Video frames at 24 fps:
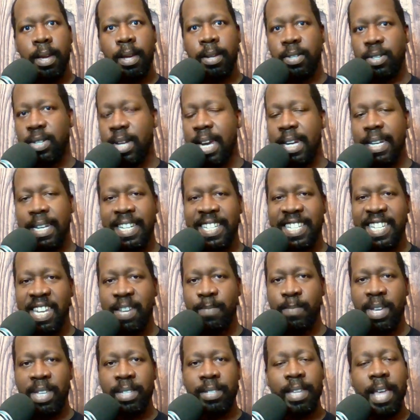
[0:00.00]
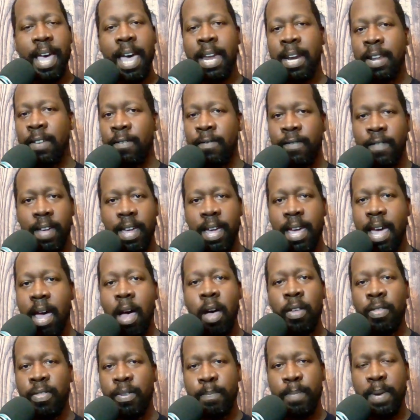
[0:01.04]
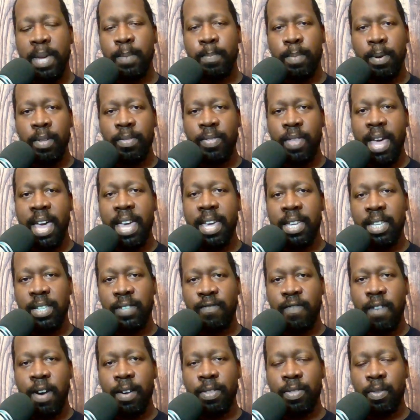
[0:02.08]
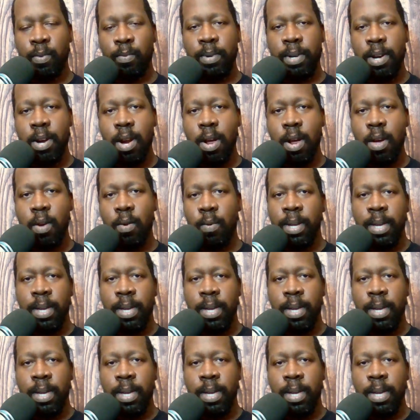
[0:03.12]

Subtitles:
Teddy Demas, out of all the people that his father would know.